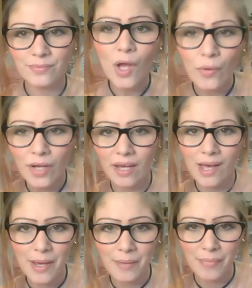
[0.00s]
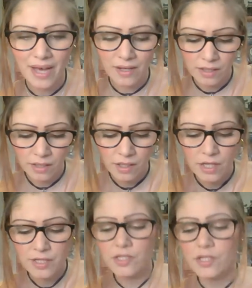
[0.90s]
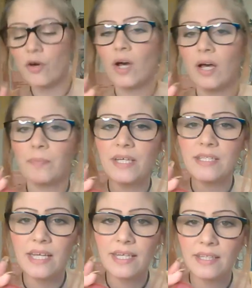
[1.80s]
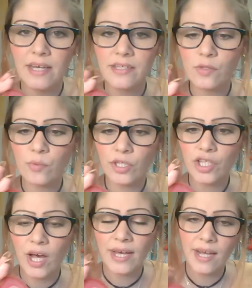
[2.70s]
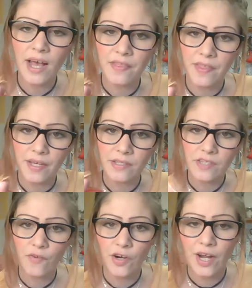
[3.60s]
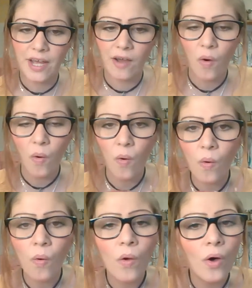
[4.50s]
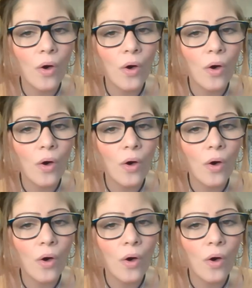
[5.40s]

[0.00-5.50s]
Okay, I am back. So a piece like this, which I got this for a whole